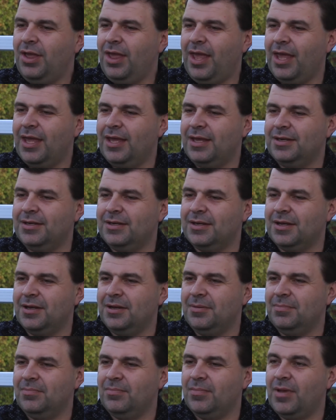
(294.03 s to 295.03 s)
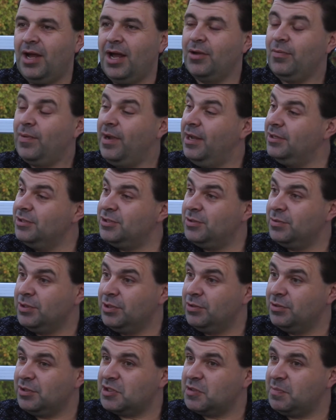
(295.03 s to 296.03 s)
and I ran into a
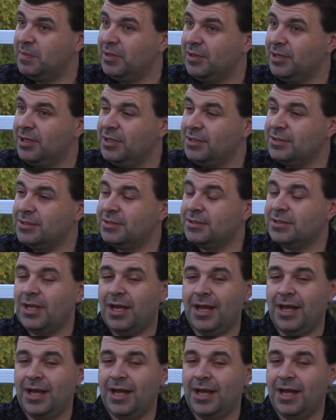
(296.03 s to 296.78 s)
new experience.